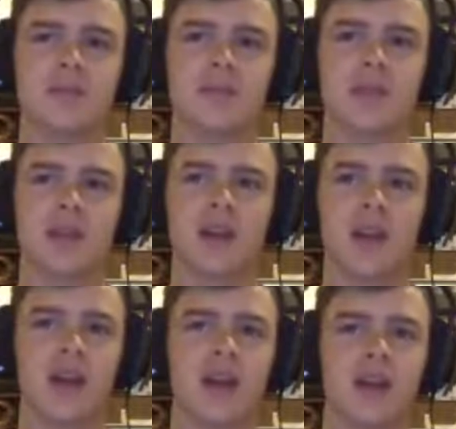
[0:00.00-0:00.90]
and
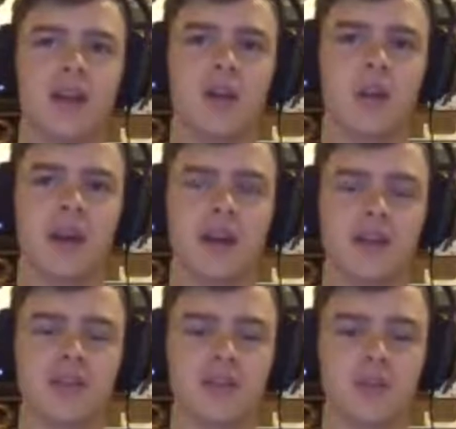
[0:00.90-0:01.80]
nobody else has been
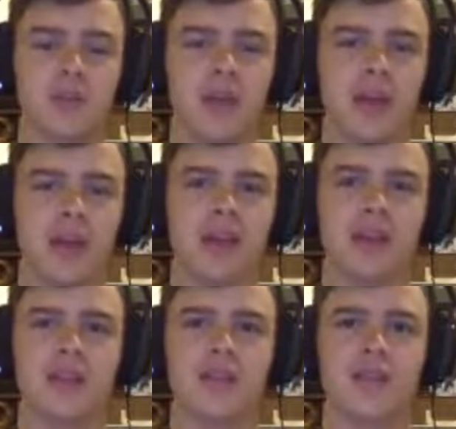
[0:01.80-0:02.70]
making
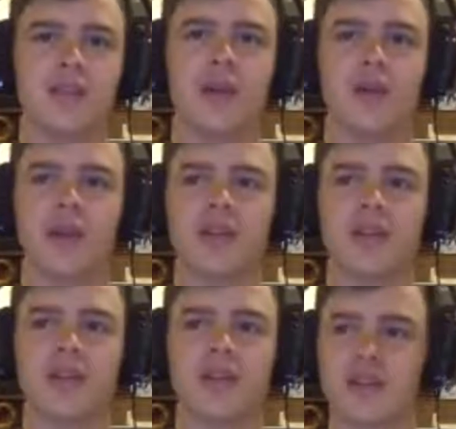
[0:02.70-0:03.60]
it. And the failure
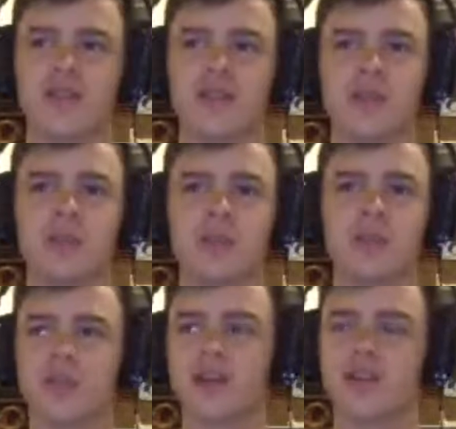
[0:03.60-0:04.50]
rate's like
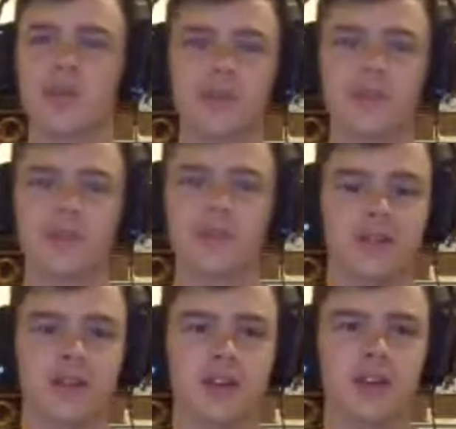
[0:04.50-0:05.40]
70% or something
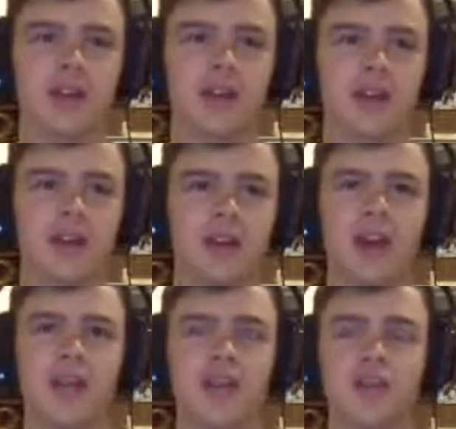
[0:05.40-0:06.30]
crazy.
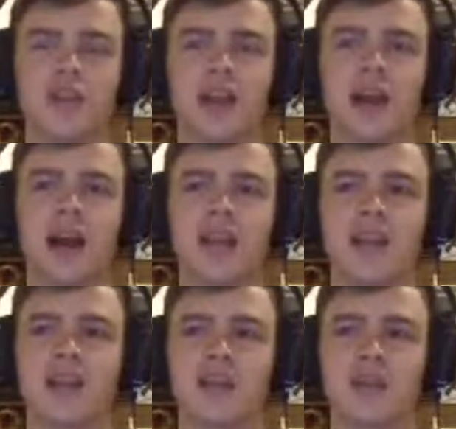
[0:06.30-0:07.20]

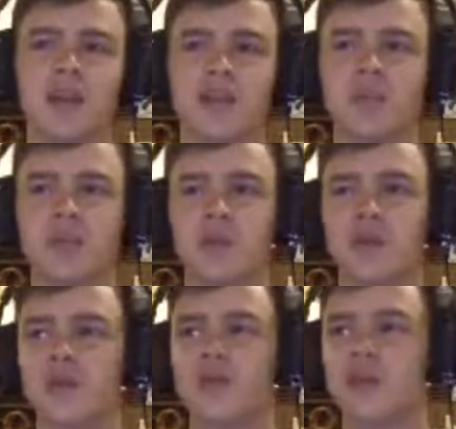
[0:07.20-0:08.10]
Experienced people who've
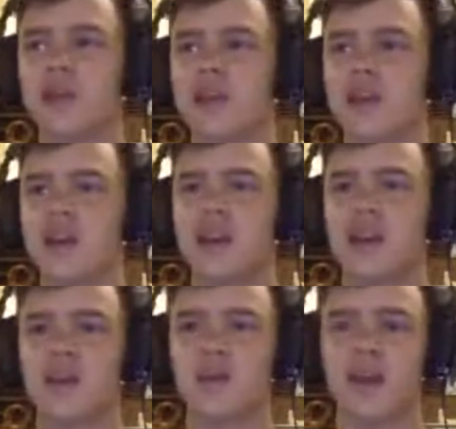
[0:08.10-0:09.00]
been
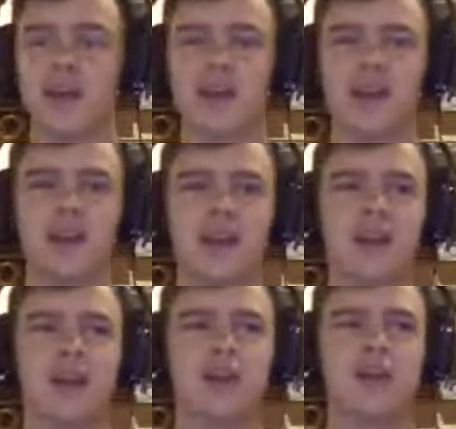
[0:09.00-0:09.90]
like
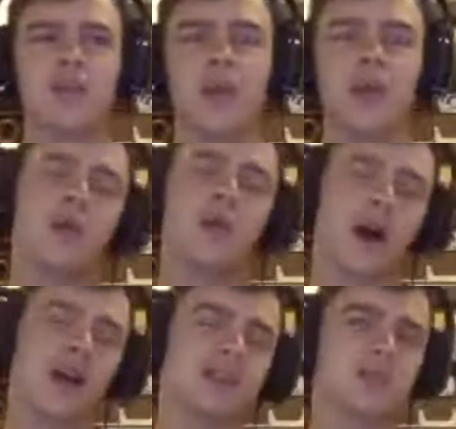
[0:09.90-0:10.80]
maybe possibly
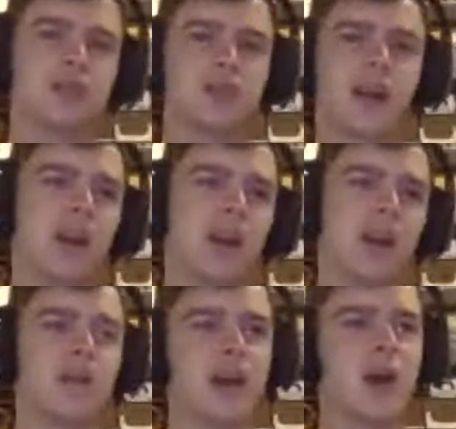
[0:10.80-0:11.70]
training, maybe not,
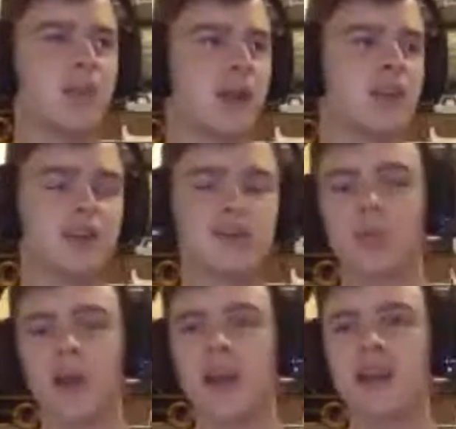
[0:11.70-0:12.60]
but at least
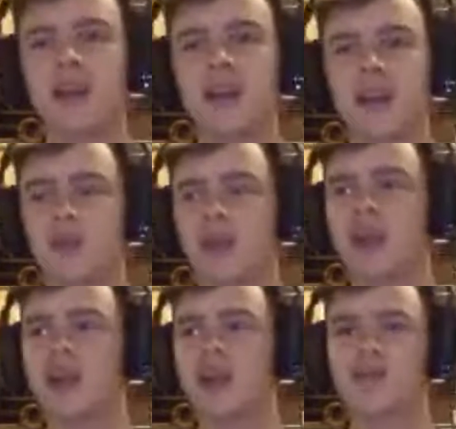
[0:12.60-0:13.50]
waiting and
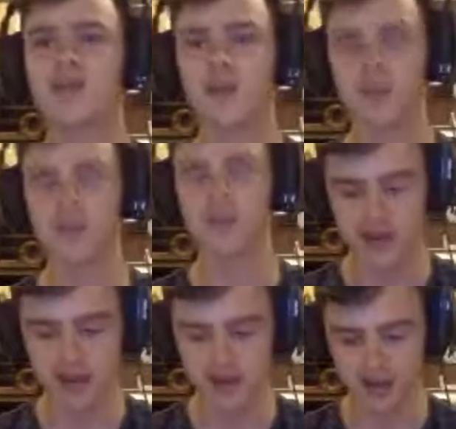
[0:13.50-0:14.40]
planning for over
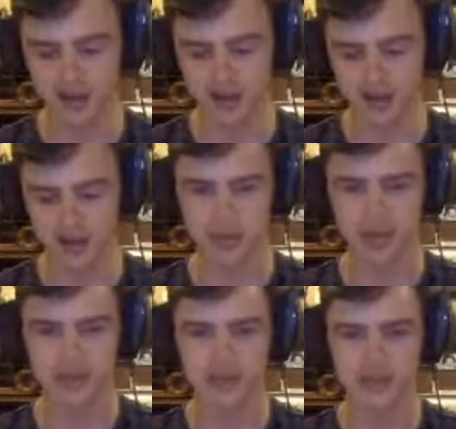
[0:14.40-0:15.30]
a year to
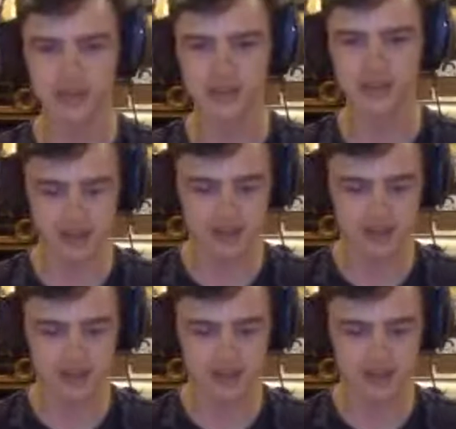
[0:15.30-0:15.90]
climb this.